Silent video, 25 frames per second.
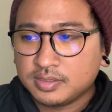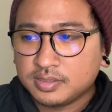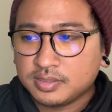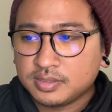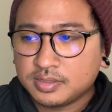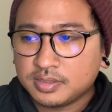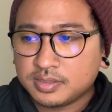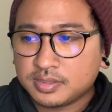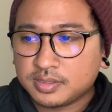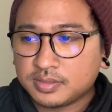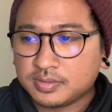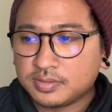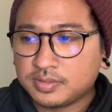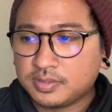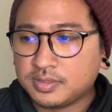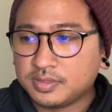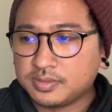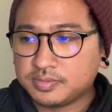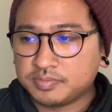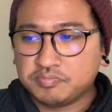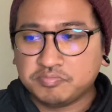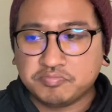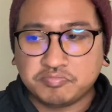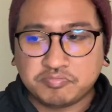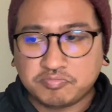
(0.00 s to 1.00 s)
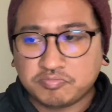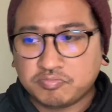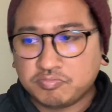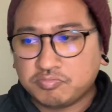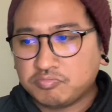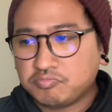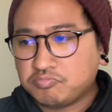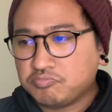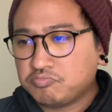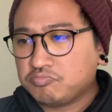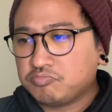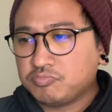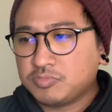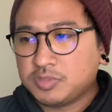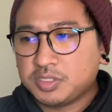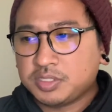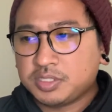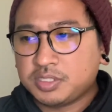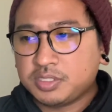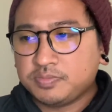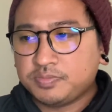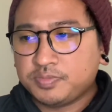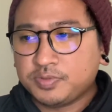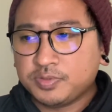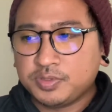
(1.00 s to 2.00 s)
So the
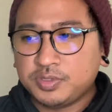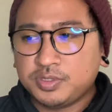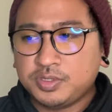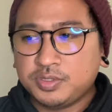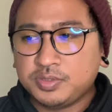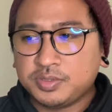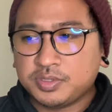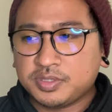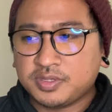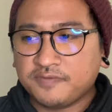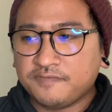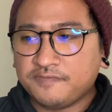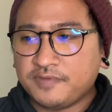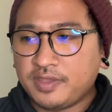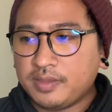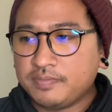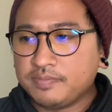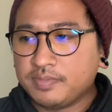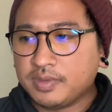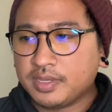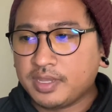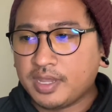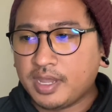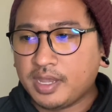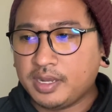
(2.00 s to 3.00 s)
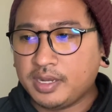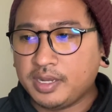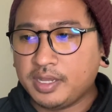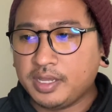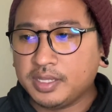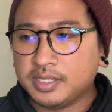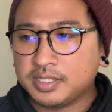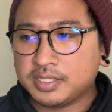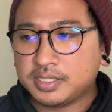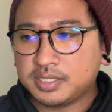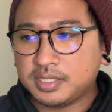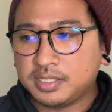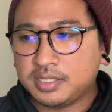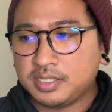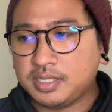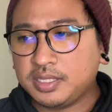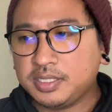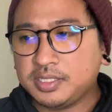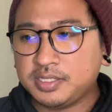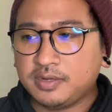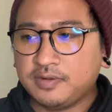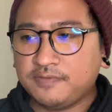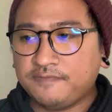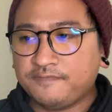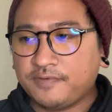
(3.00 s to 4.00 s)
simple use of game mechanics and easy
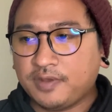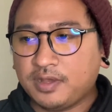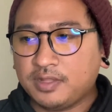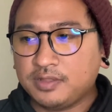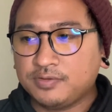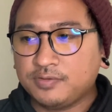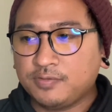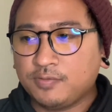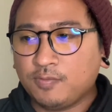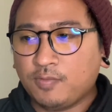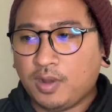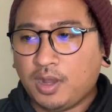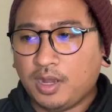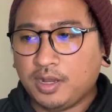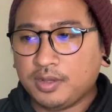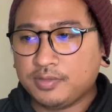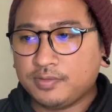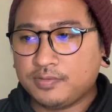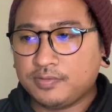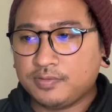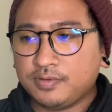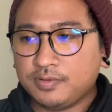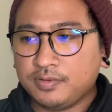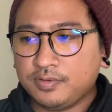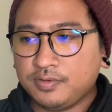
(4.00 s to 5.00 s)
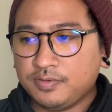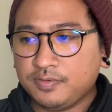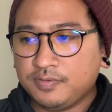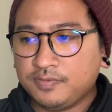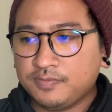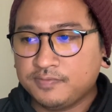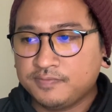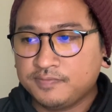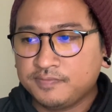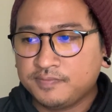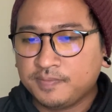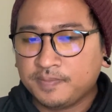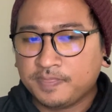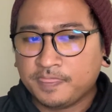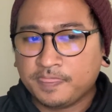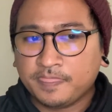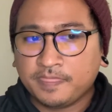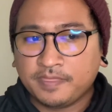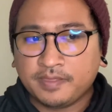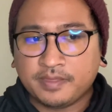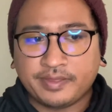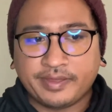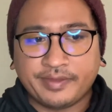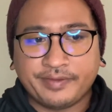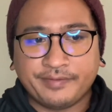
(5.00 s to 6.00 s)
to follow walkthrough
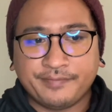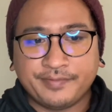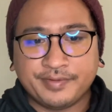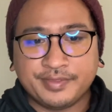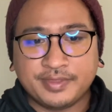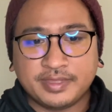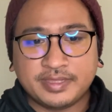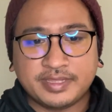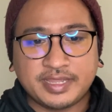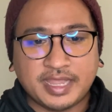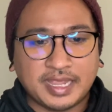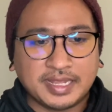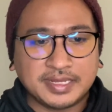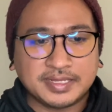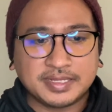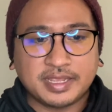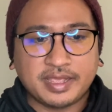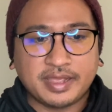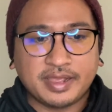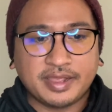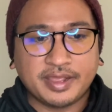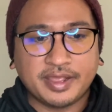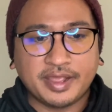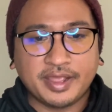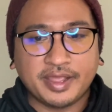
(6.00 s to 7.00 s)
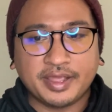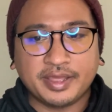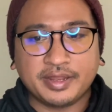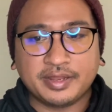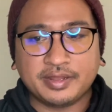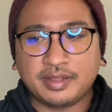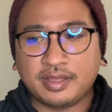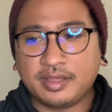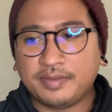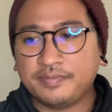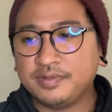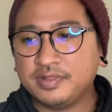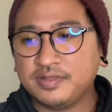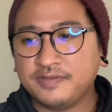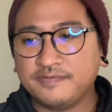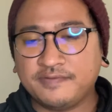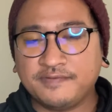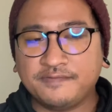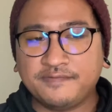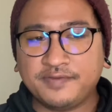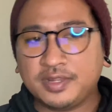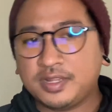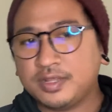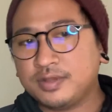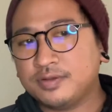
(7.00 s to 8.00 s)
with the task at hand. I believe the
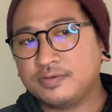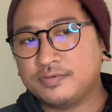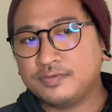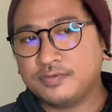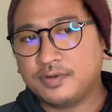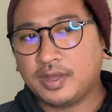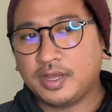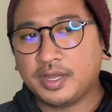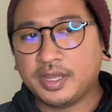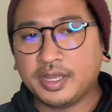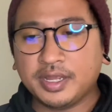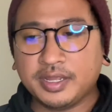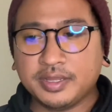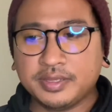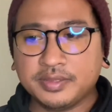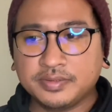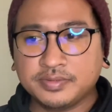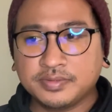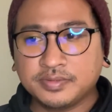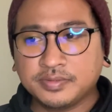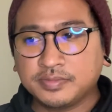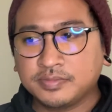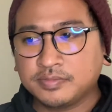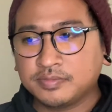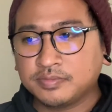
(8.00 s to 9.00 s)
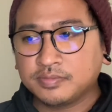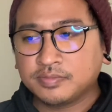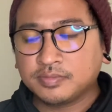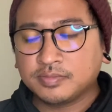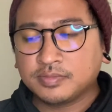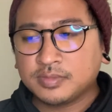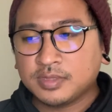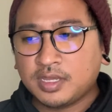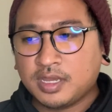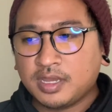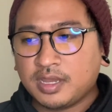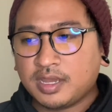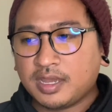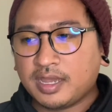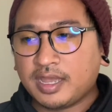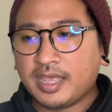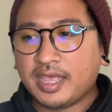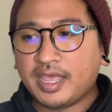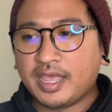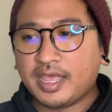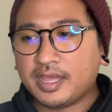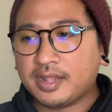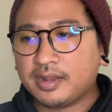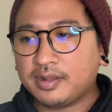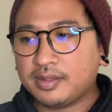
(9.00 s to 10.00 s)
video I
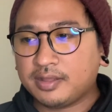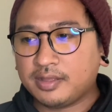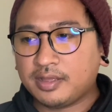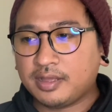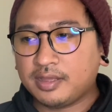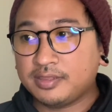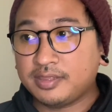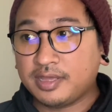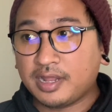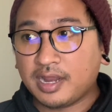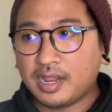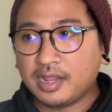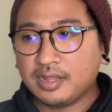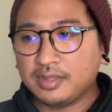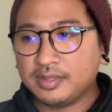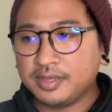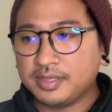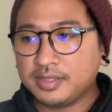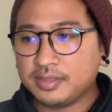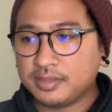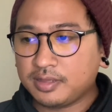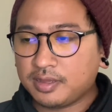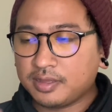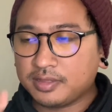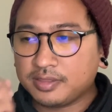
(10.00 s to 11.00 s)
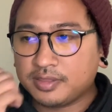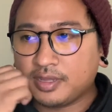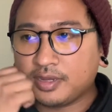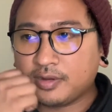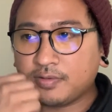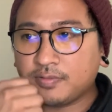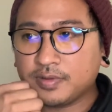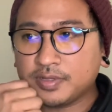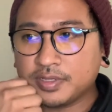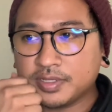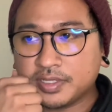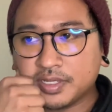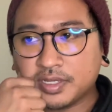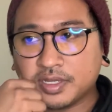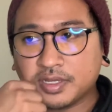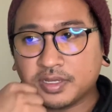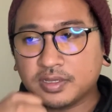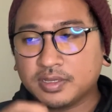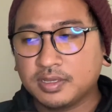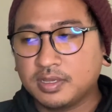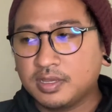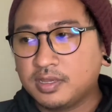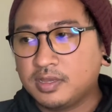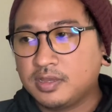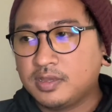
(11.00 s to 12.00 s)
had that I linked on there was
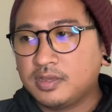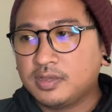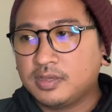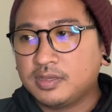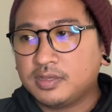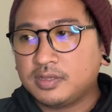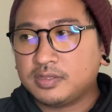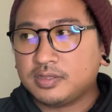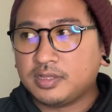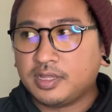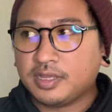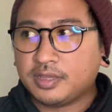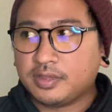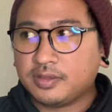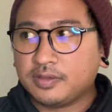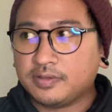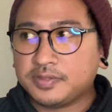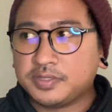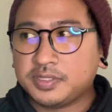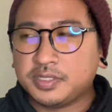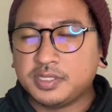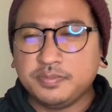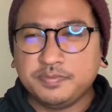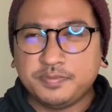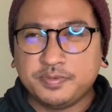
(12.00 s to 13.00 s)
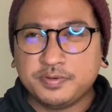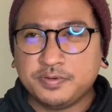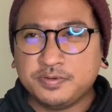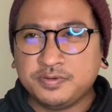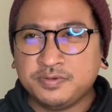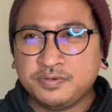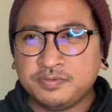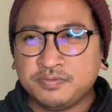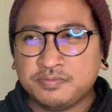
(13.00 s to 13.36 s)
like a simple